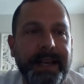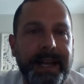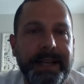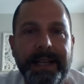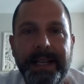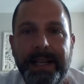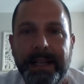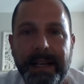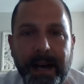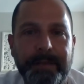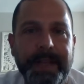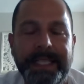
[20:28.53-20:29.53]
And
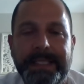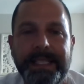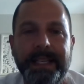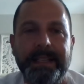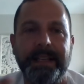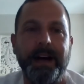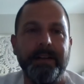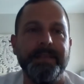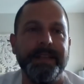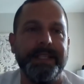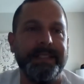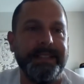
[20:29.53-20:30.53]
confidence in
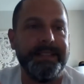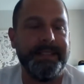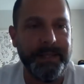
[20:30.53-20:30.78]
conflict